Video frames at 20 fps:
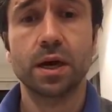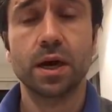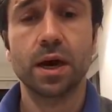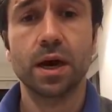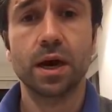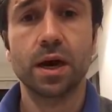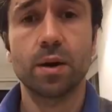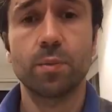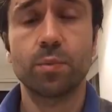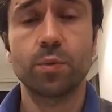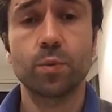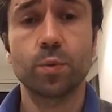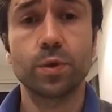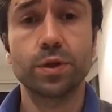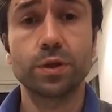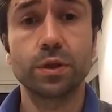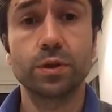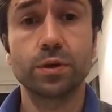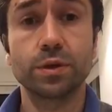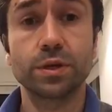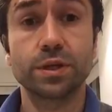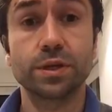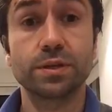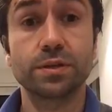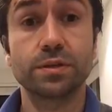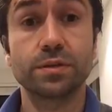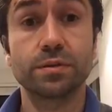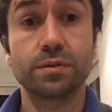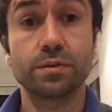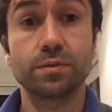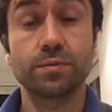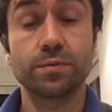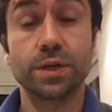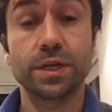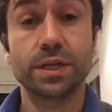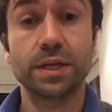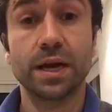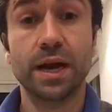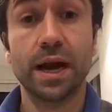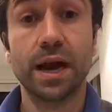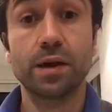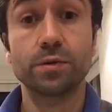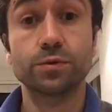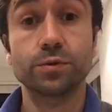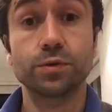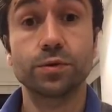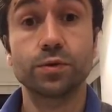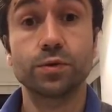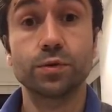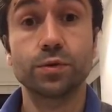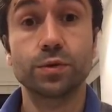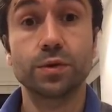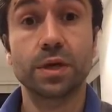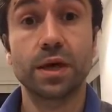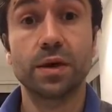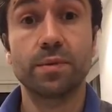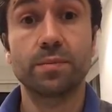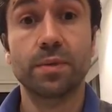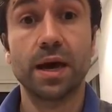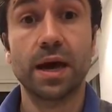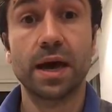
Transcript: Uh, but we look at really how to do them